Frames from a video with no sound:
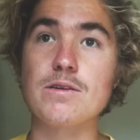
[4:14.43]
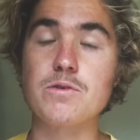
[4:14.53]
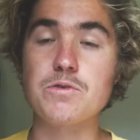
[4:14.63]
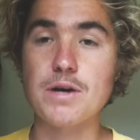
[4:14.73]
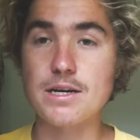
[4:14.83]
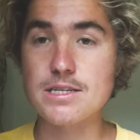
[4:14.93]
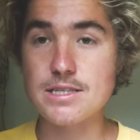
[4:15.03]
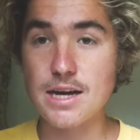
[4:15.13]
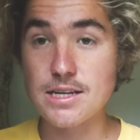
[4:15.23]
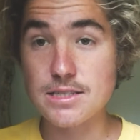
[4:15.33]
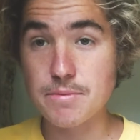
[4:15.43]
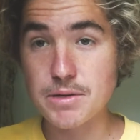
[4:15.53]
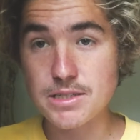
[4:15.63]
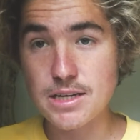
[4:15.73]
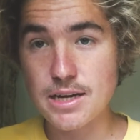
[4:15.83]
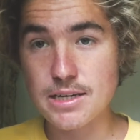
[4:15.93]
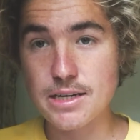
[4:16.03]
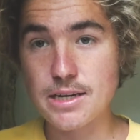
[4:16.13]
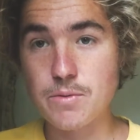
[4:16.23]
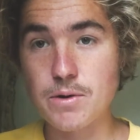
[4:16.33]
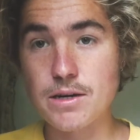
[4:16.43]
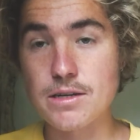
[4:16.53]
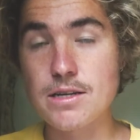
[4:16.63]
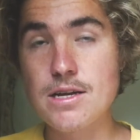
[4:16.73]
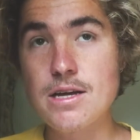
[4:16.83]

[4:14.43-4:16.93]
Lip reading: or you understand something technically well,